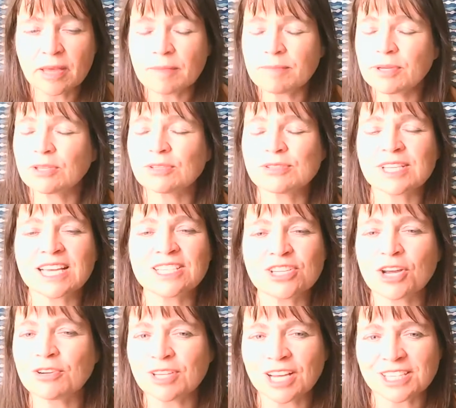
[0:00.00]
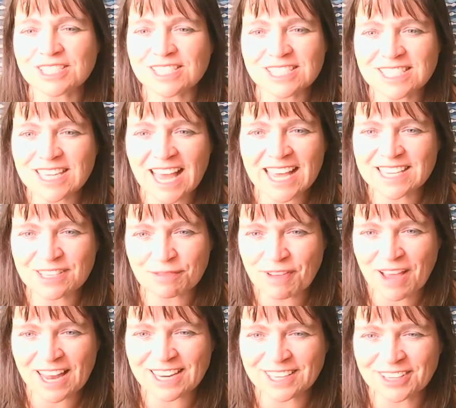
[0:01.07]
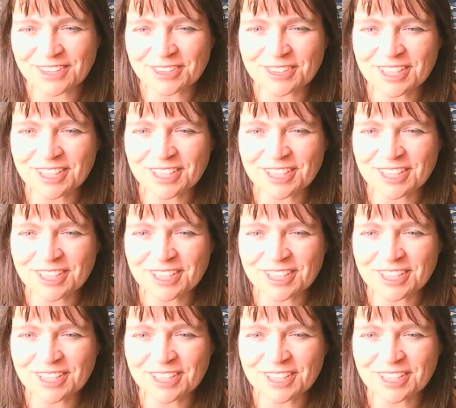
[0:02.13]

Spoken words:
because they don't understand the value.